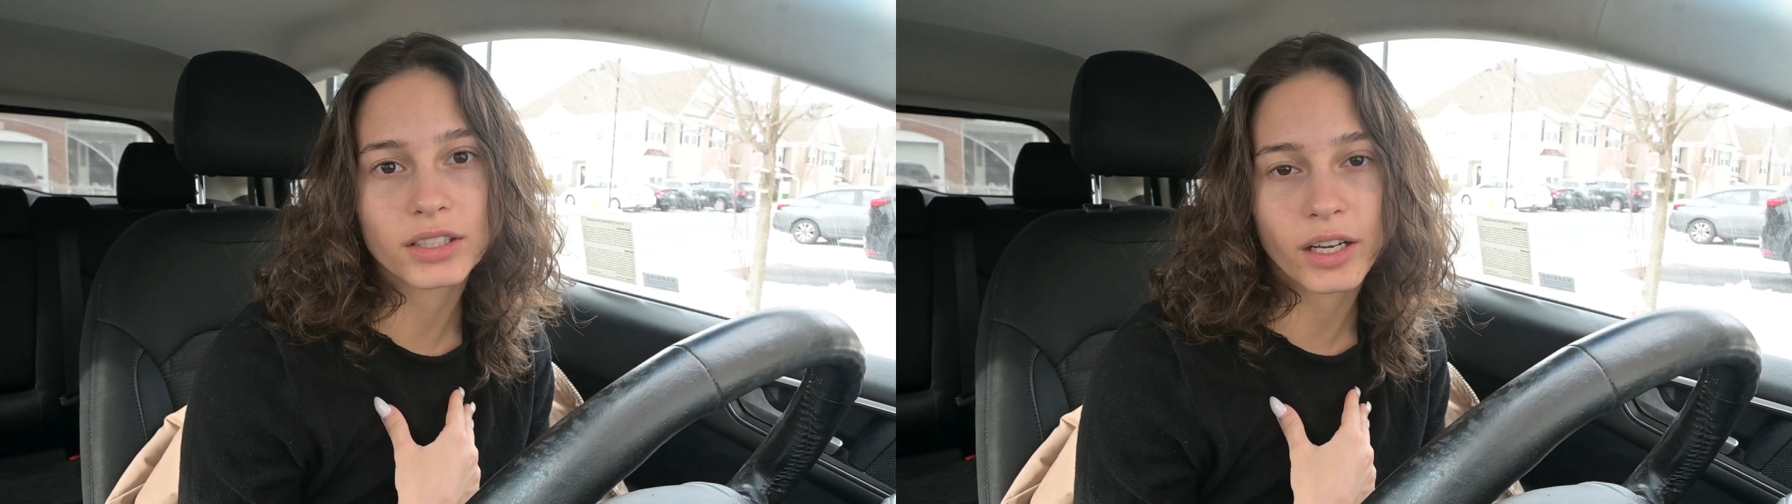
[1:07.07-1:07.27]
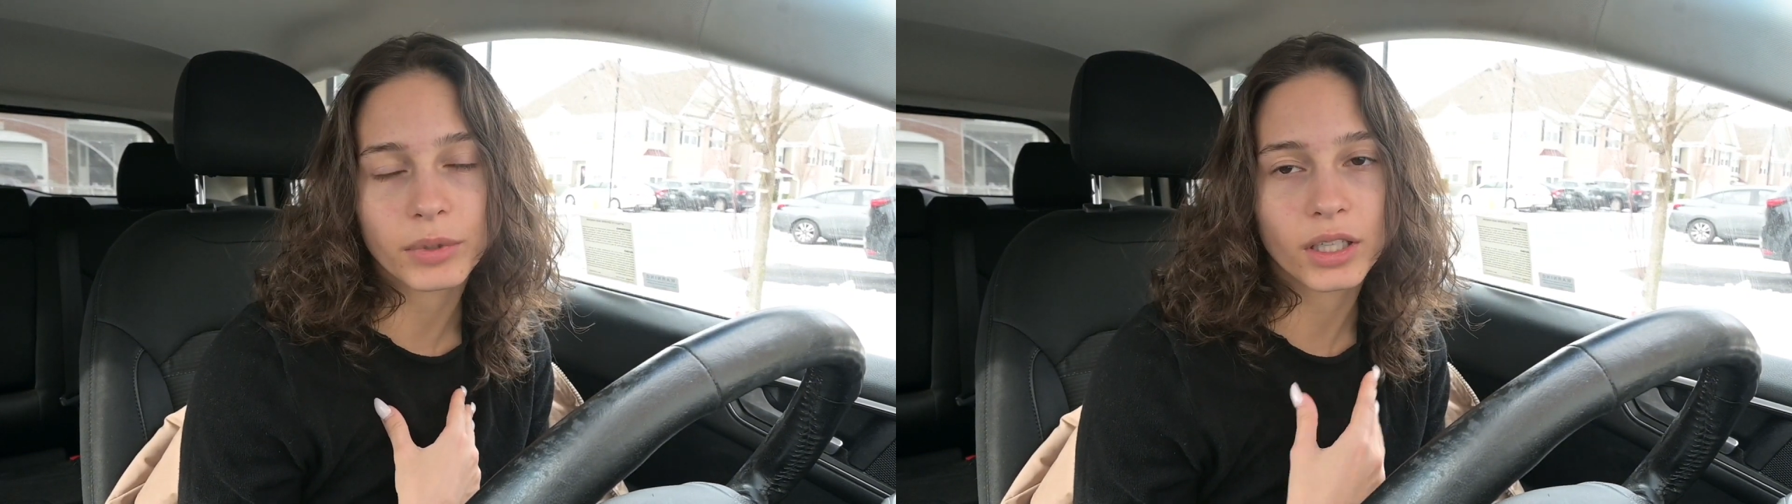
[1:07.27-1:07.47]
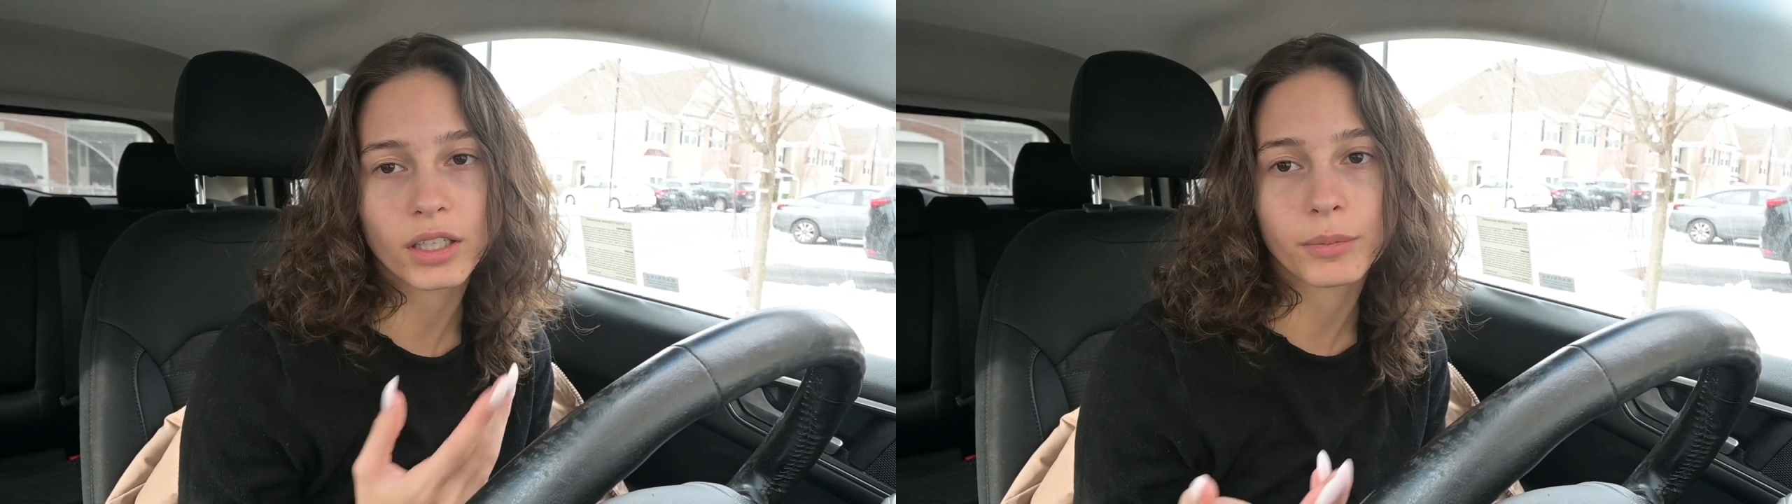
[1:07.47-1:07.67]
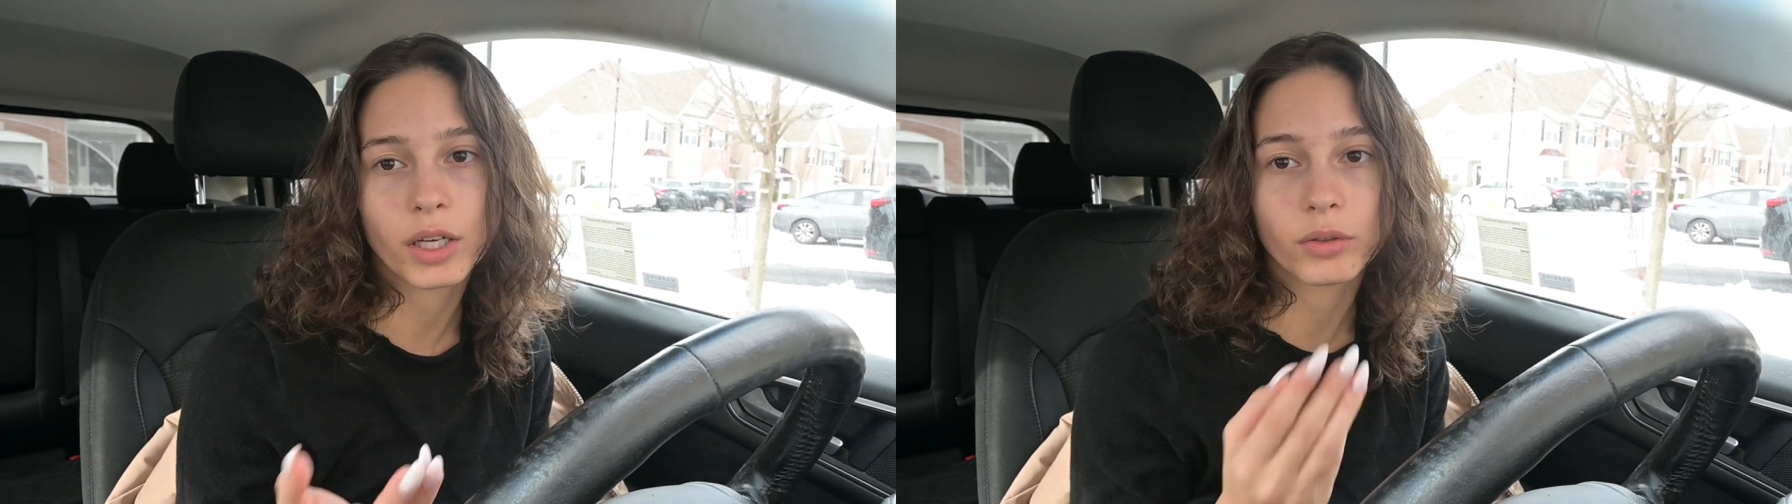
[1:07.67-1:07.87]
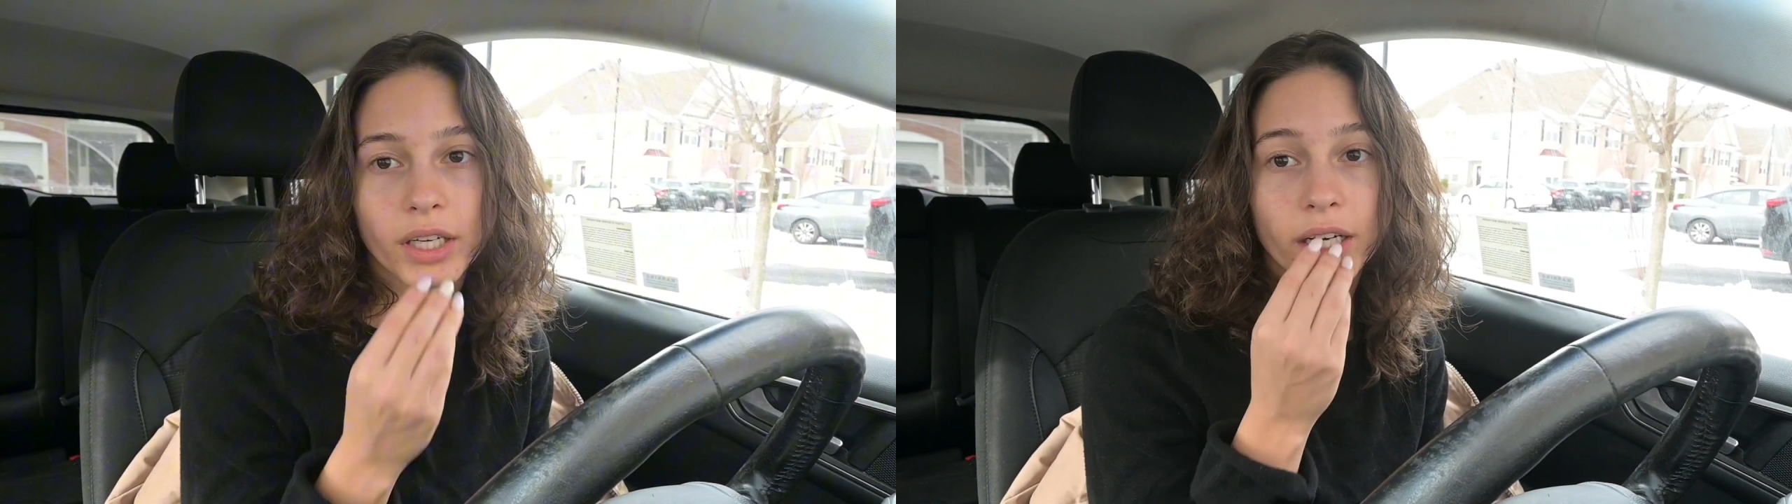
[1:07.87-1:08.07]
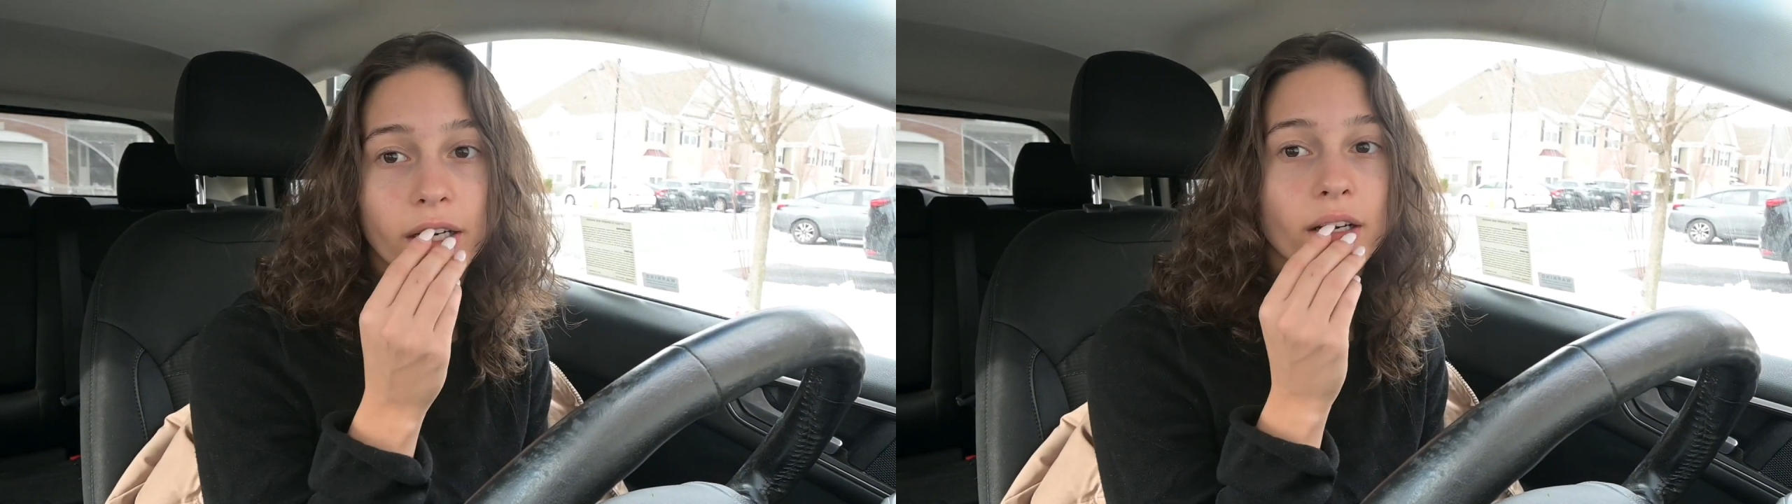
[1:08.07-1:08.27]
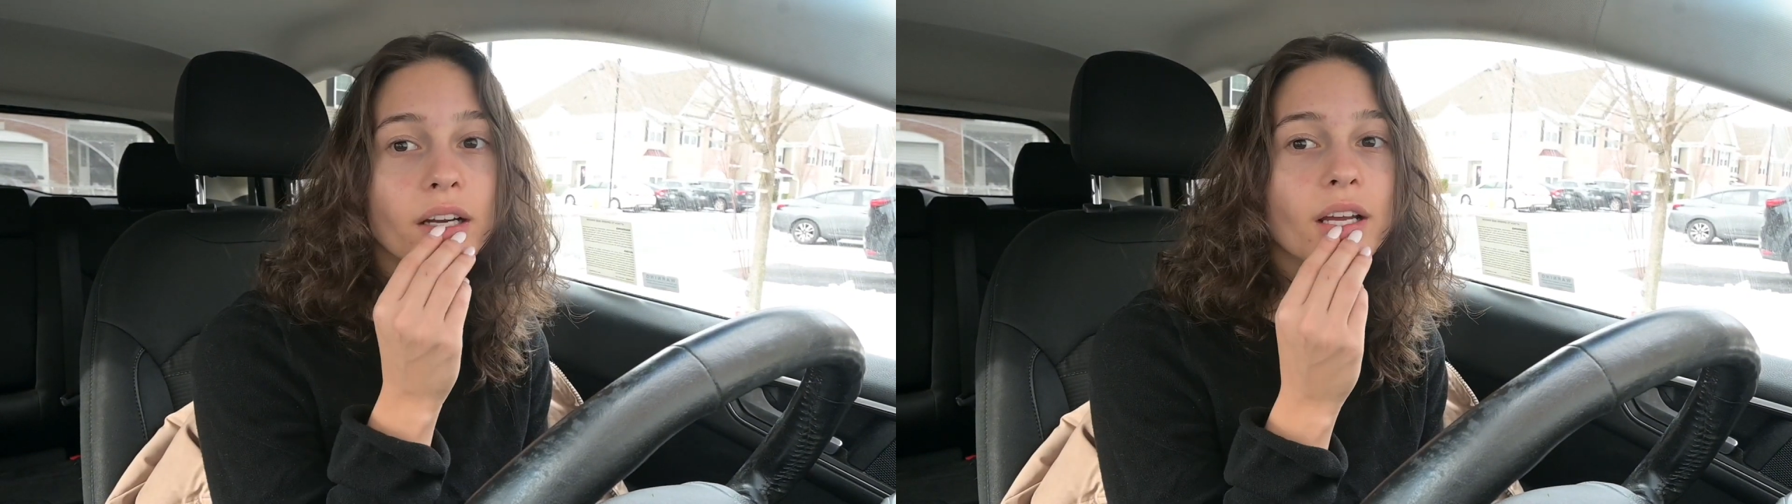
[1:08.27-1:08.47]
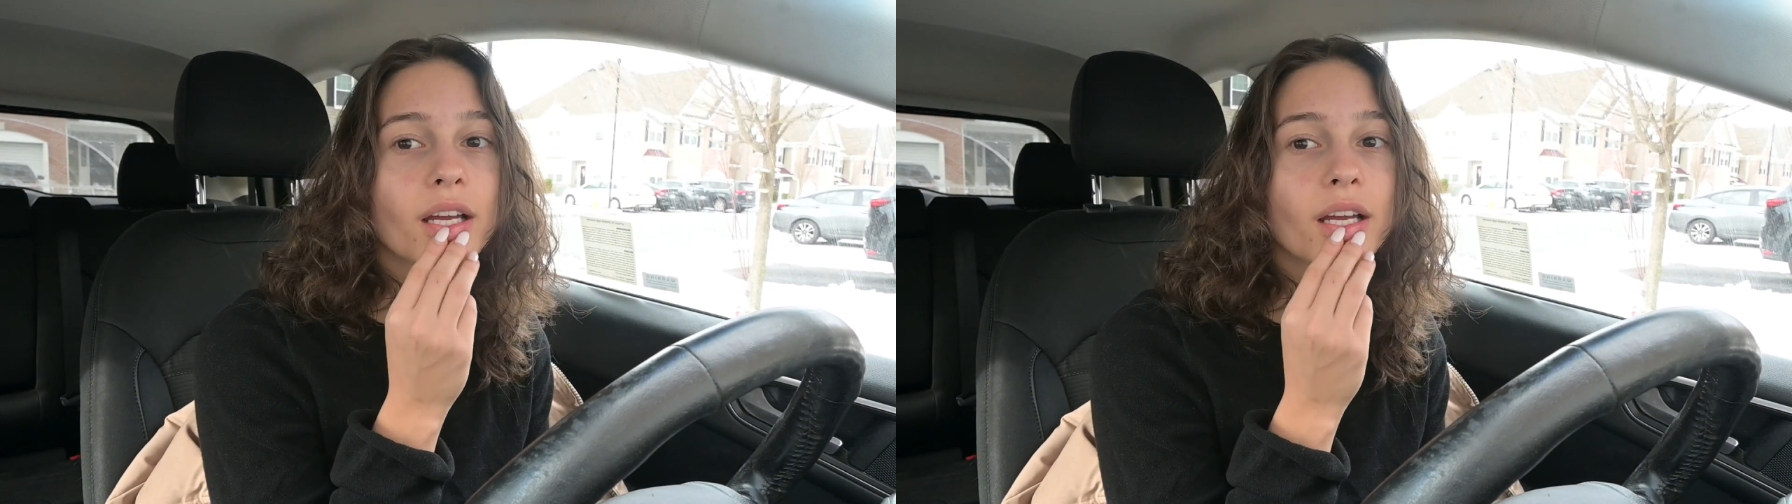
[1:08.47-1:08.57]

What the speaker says: I've been cutting my own hair.